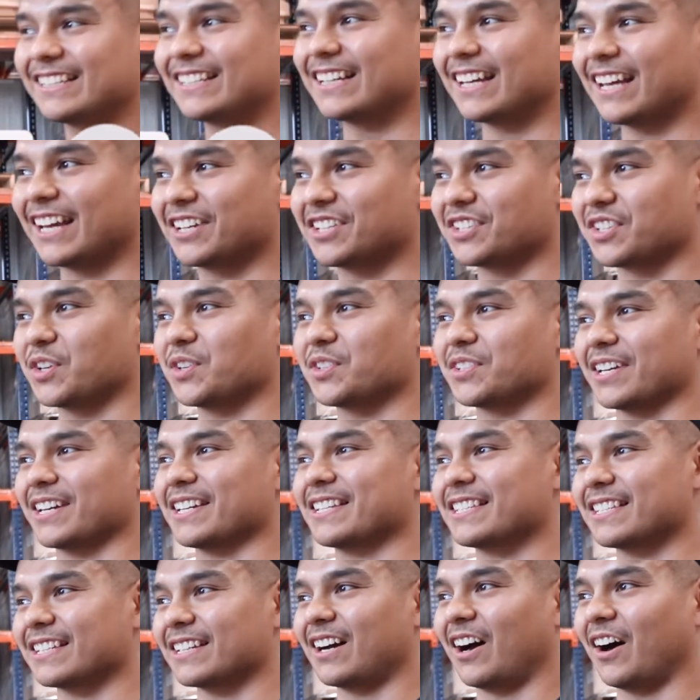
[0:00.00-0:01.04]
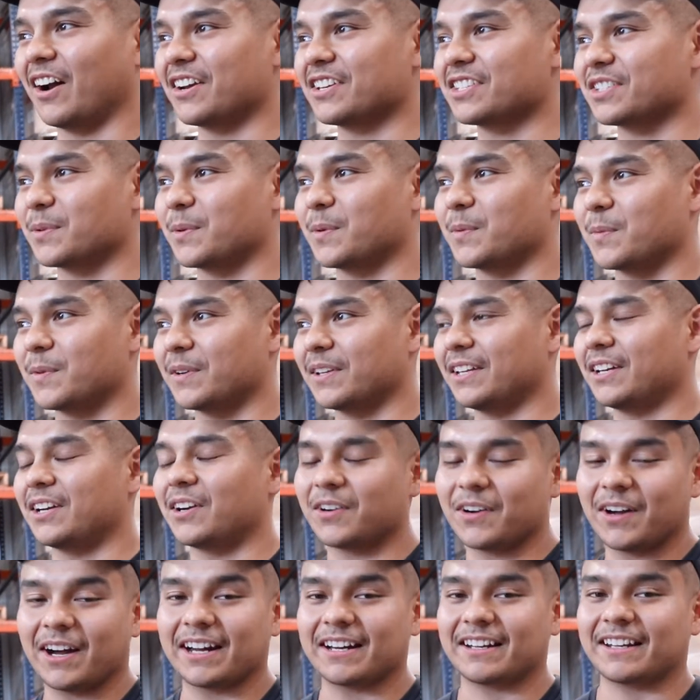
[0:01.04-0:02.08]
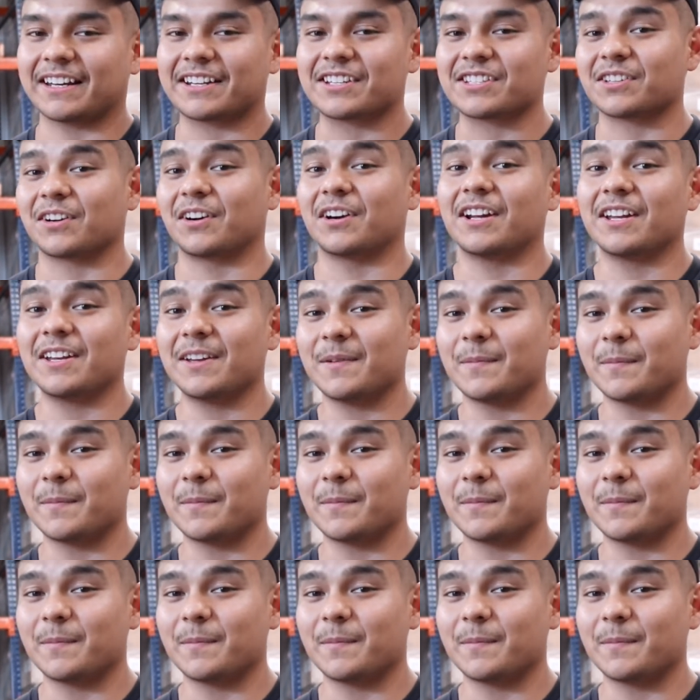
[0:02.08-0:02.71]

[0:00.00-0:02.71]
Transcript: excuse us, honestly, we really don't know how to like start it,